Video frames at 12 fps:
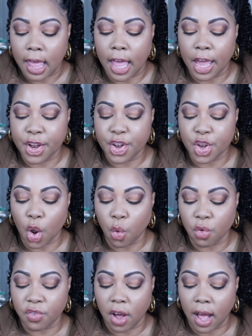And
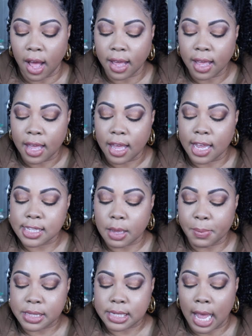Nova is a
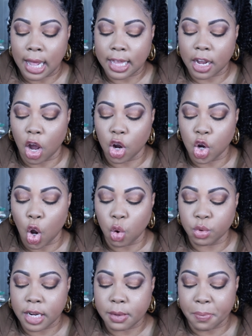metallic
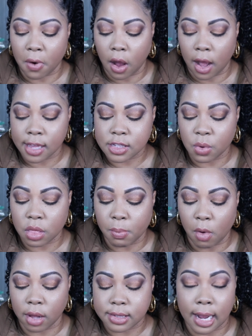golden bronze with
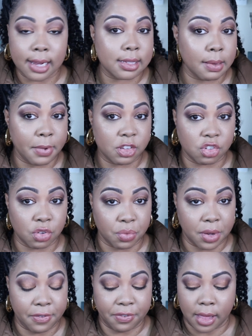multi-dimensional
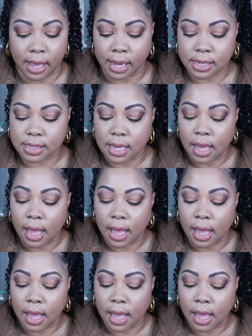reflex.